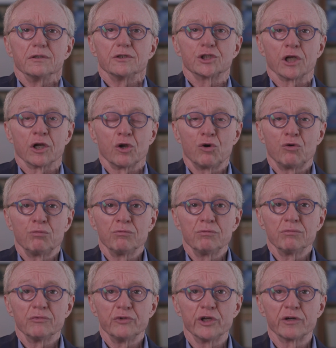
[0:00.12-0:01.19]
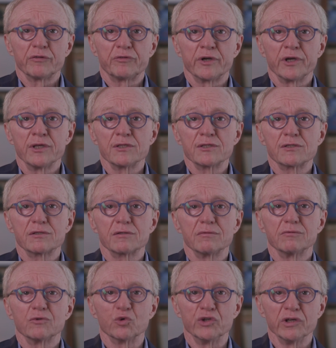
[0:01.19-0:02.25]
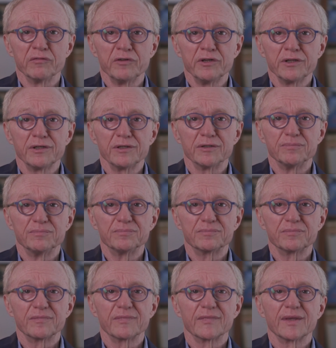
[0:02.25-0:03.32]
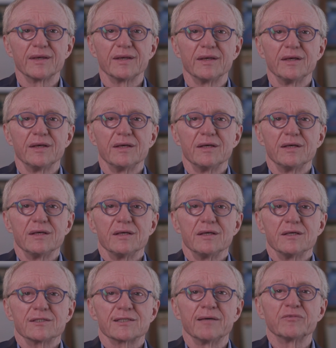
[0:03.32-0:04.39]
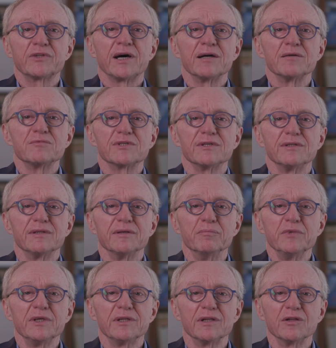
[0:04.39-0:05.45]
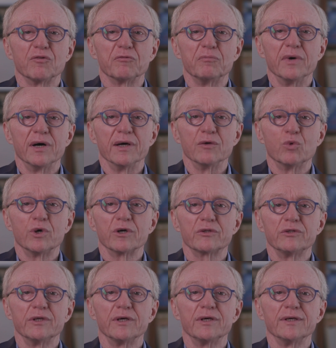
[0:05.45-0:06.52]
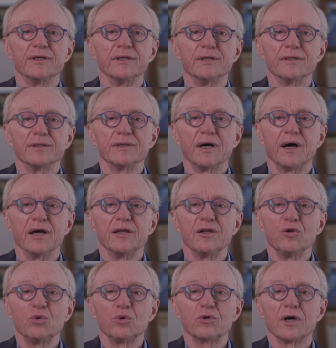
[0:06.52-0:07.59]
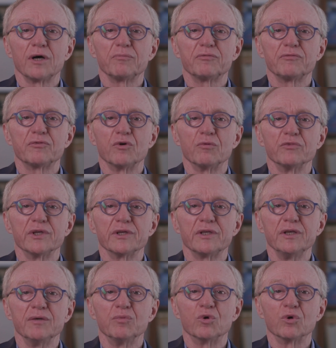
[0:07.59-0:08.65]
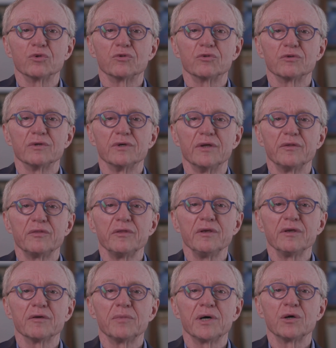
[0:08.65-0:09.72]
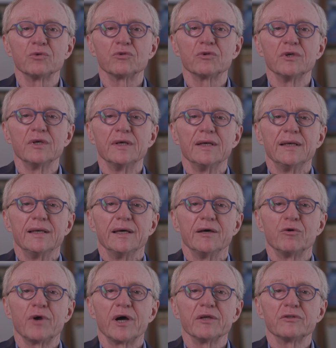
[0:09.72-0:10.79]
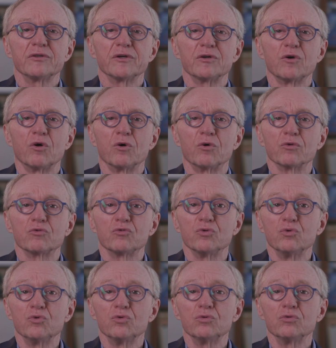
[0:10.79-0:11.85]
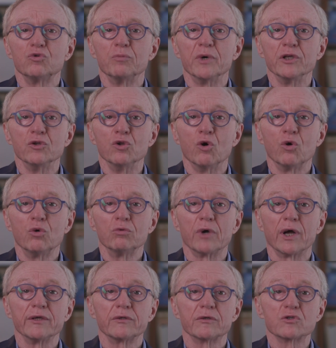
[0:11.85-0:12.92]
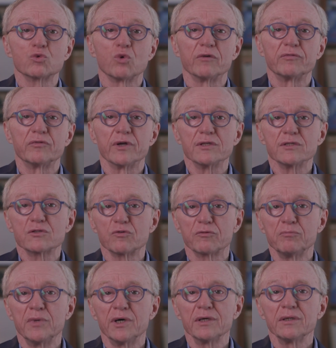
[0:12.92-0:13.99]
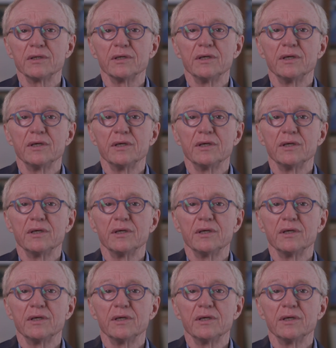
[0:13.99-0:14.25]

Shalom, dear friends, good evening. Sometimes in the middle of my workday, I look up from the keyboard and think about a writer or two whom I know, writers who are friends of mine,